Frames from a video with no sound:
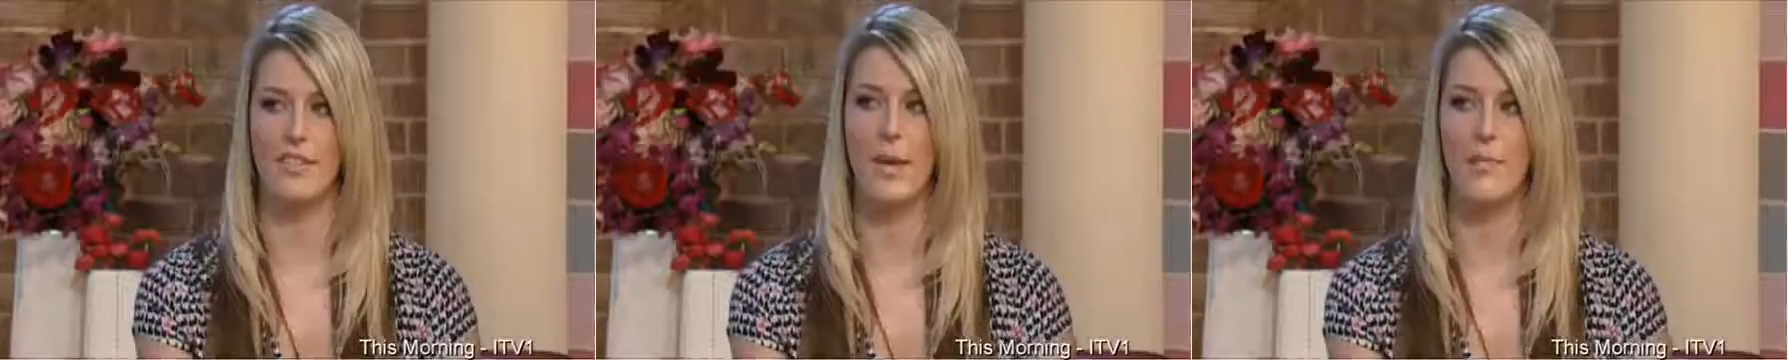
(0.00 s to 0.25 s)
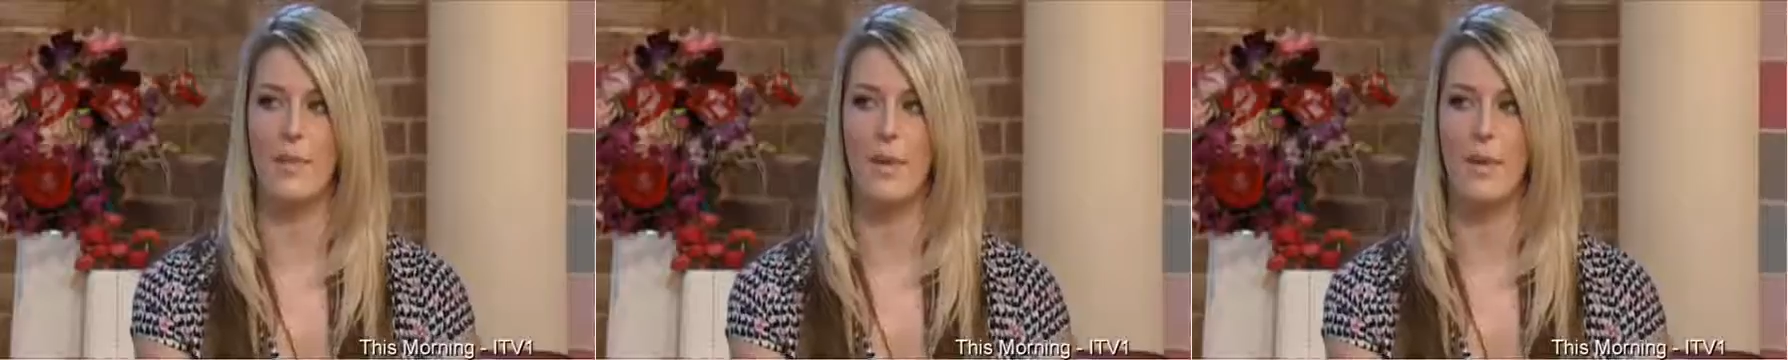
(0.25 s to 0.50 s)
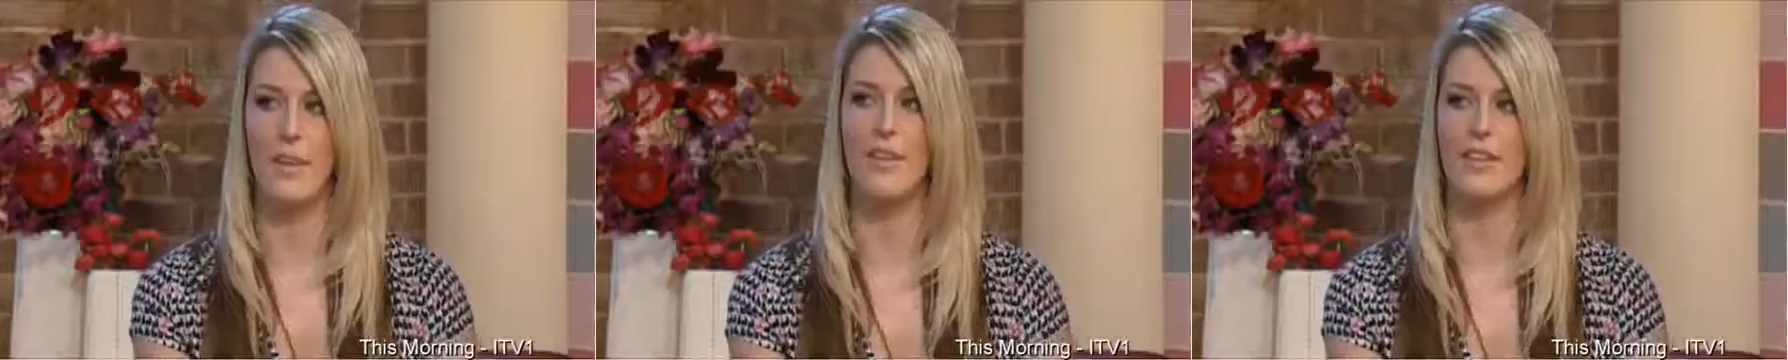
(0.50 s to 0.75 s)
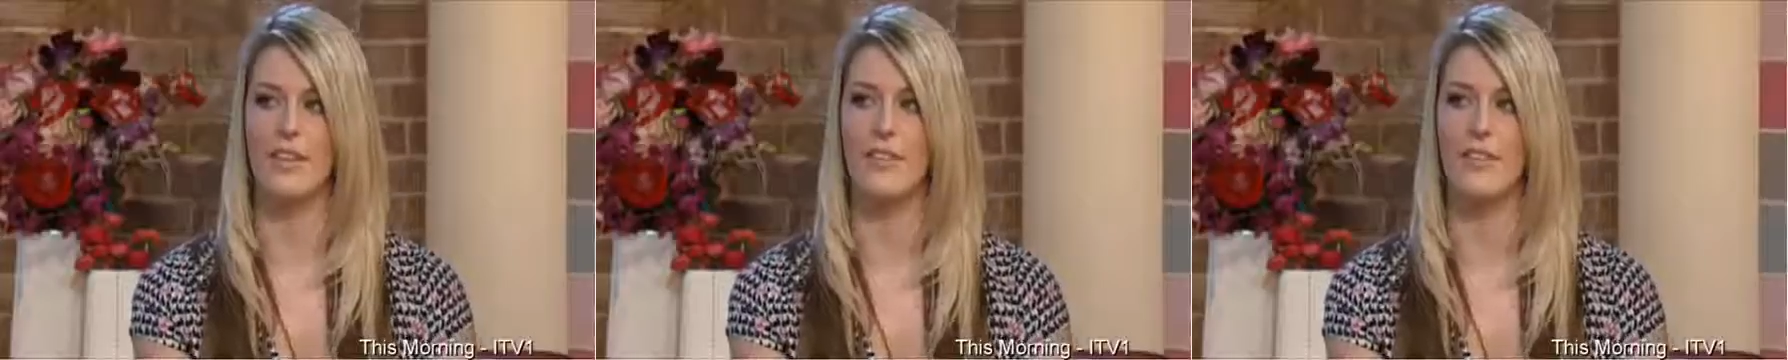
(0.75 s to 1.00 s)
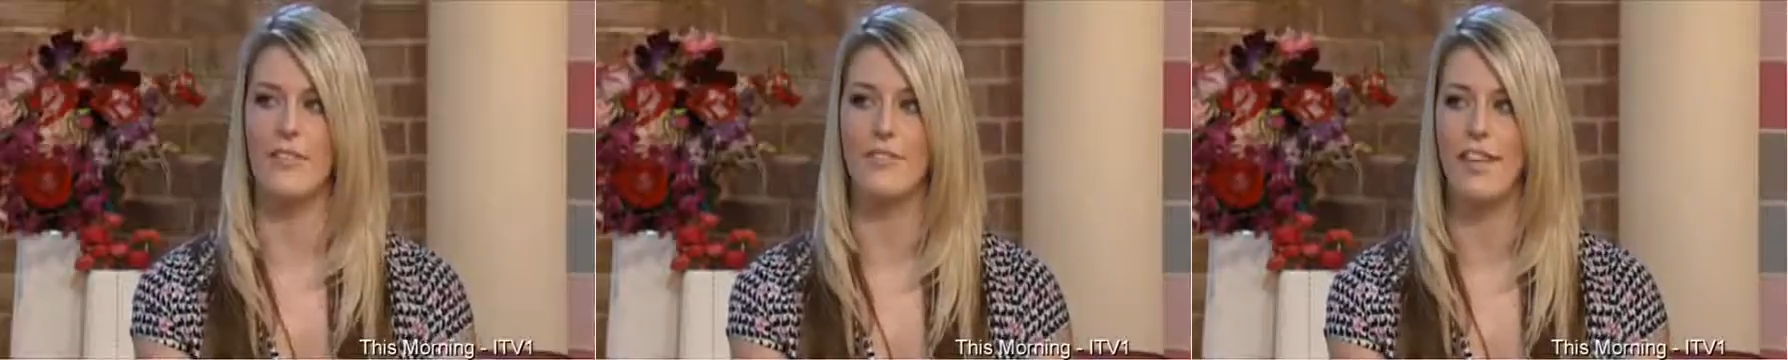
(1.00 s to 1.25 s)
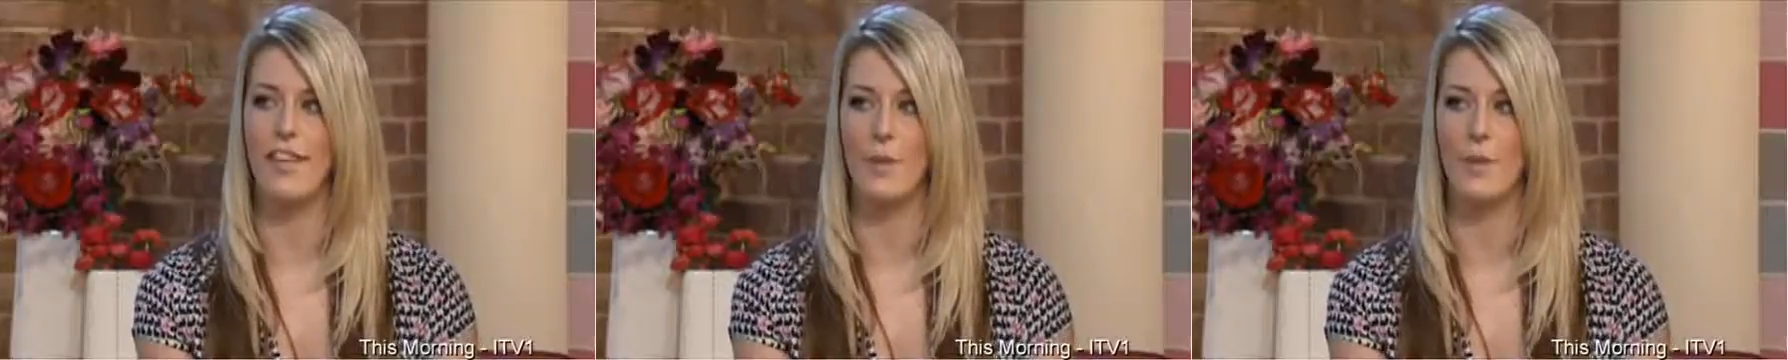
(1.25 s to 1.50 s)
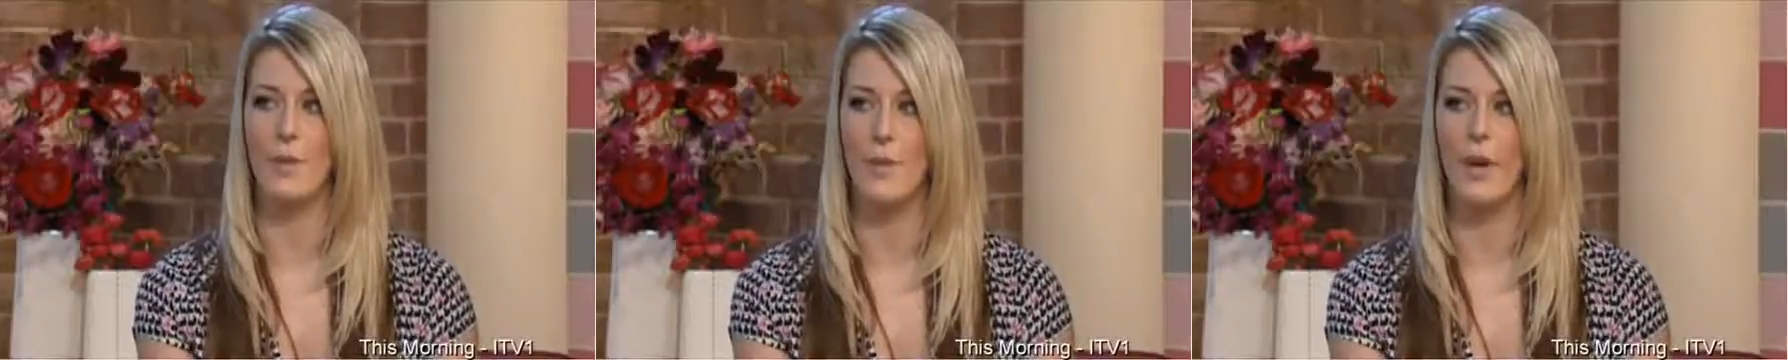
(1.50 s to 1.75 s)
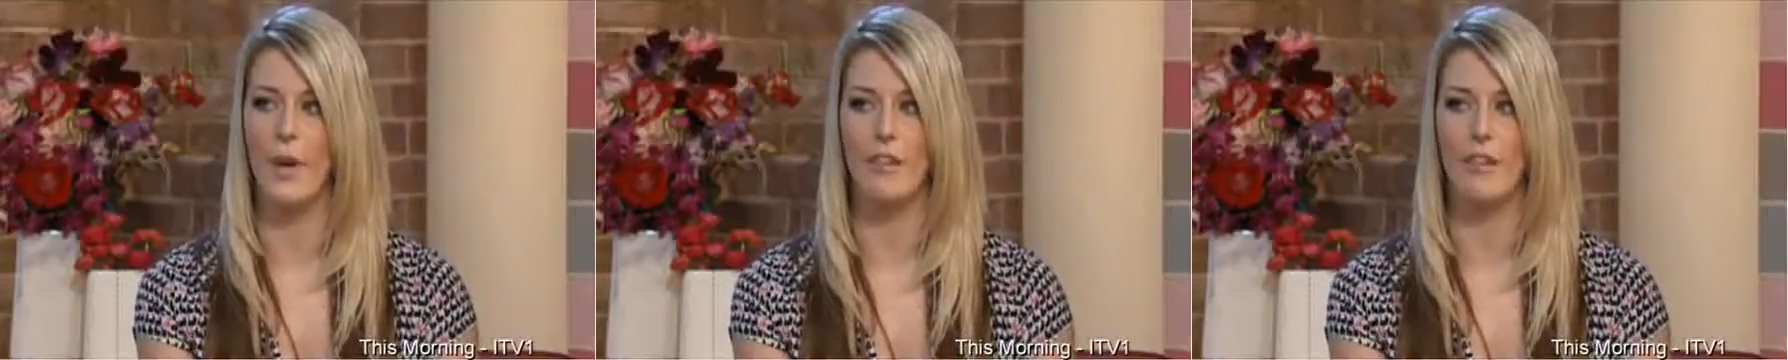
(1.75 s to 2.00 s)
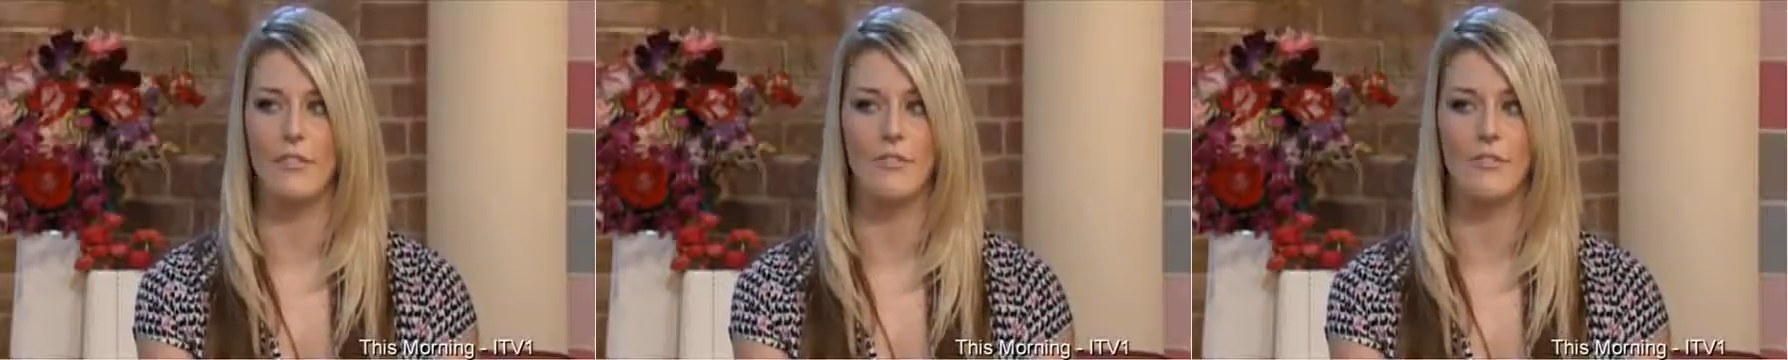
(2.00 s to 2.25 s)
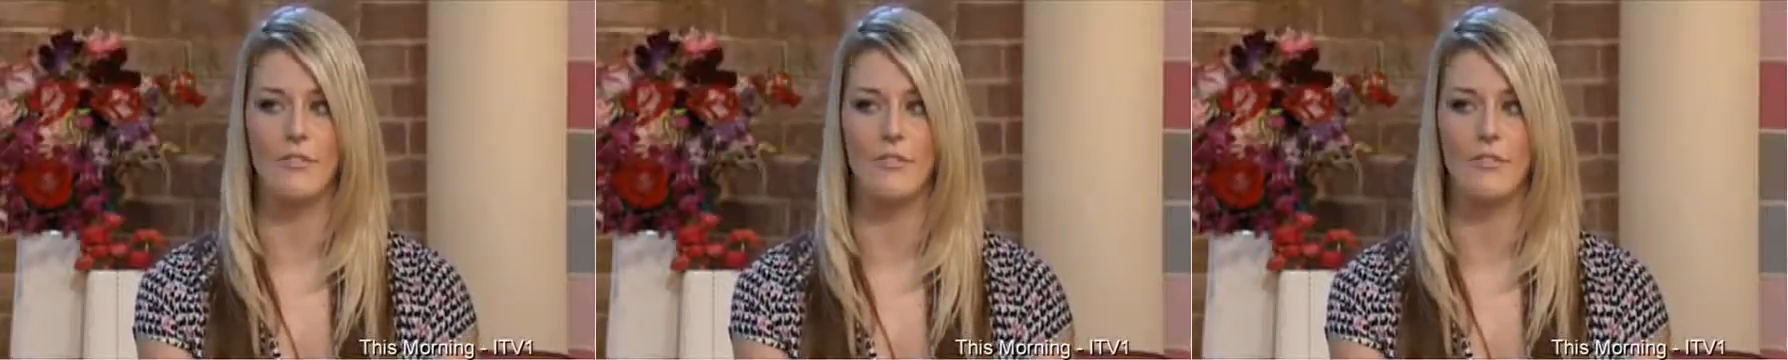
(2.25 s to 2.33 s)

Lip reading: kept my mouth shut after that for quite a while.